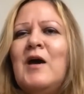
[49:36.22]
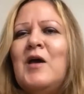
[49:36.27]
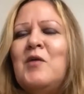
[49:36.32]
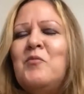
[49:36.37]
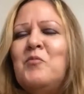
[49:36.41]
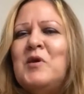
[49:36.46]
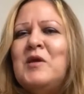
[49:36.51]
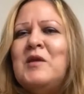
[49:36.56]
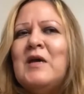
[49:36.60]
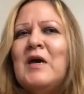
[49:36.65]

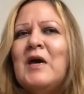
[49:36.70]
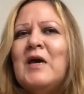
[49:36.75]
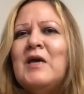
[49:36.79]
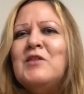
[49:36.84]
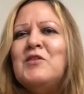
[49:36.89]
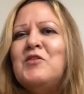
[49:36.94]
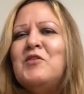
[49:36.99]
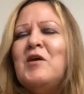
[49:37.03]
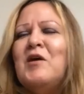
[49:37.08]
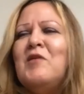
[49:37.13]
I mean, I
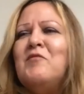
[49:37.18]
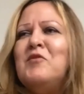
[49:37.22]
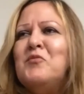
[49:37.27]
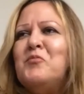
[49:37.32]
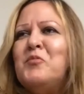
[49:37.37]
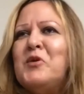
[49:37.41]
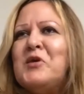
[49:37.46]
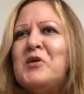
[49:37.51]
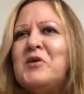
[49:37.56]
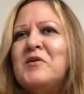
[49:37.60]
love
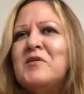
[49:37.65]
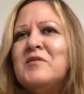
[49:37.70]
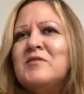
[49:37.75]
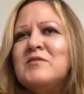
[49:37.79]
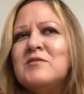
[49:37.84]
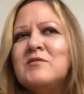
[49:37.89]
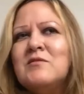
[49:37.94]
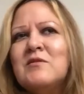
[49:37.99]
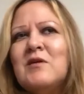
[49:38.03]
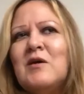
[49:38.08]
it
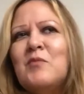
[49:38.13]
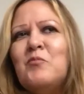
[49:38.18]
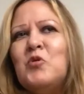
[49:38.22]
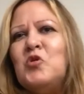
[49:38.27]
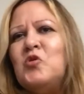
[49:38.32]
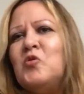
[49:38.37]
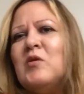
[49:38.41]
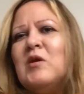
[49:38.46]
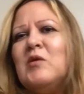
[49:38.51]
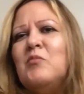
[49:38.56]
because I
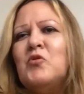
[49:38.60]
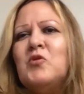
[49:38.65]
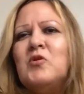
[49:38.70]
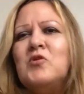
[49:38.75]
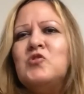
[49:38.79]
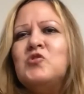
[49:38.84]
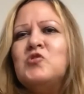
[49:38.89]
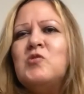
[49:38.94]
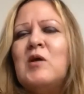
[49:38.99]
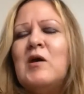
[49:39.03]
mean, you're able
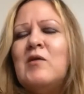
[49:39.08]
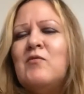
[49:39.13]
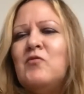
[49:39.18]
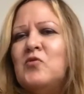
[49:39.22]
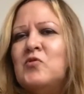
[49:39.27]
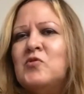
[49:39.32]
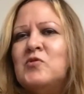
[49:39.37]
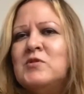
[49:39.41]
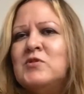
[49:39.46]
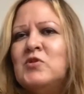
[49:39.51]
to
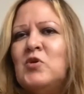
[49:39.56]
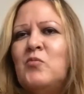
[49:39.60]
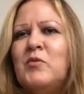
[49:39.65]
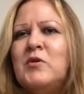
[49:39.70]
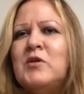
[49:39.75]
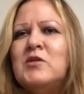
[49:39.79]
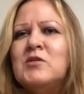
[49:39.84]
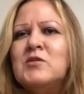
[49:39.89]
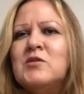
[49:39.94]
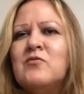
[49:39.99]
travel to so
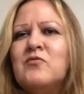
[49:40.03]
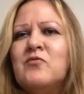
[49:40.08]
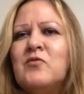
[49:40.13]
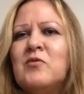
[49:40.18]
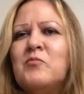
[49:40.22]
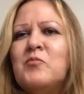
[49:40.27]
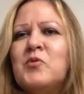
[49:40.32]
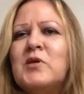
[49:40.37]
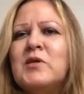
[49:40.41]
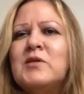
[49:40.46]
many
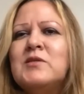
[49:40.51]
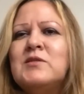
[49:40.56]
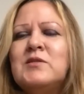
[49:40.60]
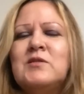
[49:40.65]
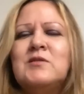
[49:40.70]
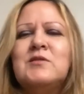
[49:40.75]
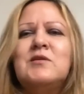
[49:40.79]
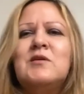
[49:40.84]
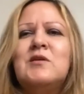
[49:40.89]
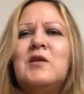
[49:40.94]
different
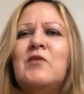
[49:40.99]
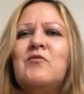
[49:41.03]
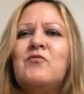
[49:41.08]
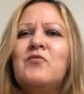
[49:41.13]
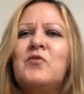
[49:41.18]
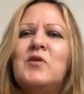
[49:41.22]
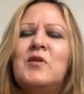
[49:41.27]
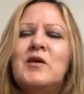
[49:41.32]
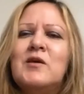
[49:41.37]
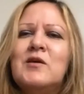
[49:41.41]
places, and I
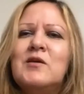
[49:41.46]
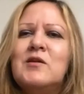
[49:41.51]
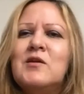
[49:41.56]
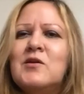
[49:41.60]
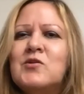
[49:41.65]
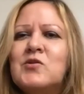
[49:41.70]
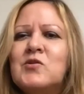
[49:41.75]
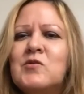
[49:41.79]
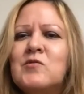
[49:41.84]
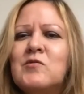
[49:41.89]
felt like in
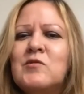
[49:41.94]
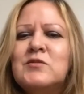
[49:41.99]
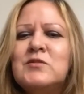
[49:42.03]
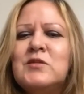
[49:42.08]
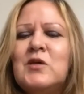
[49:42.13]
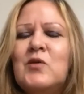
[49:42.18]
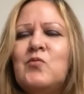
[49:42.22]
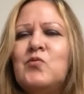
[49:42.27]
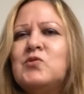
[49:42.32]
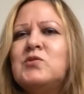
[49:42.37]

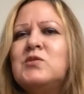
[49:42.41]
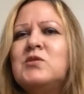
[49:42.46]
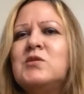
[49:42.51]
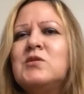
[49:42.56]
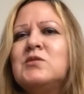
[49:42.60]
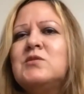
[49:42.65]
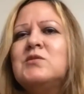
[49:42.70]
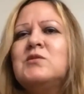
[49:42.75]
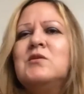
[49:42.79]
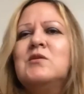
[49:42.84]
Honduras, I was
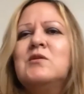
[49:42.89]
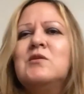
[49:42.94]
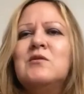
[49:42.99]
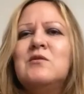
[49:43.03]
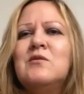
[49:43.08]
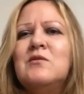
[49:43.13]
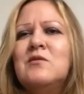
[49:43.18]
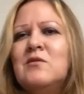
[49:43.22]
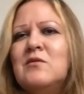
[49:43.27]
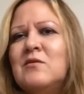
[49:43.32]
just
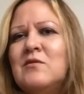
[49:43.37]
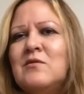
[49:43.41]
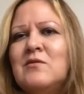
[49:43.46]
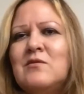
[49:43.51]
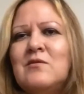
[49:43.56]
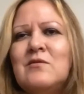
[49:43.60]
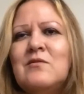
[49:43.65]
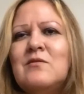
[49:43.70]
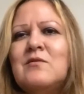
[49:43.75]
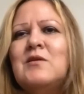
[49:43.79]

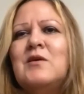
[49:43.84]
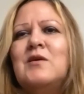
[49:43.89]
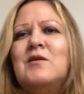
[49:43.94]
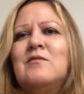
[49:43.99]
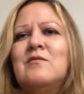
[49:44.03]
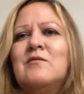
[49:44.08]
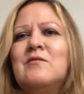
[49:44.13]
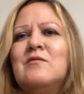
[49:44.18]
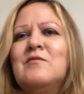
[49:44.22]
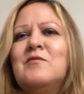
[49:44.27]

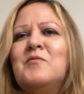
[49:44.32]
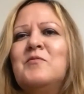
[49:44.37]
there.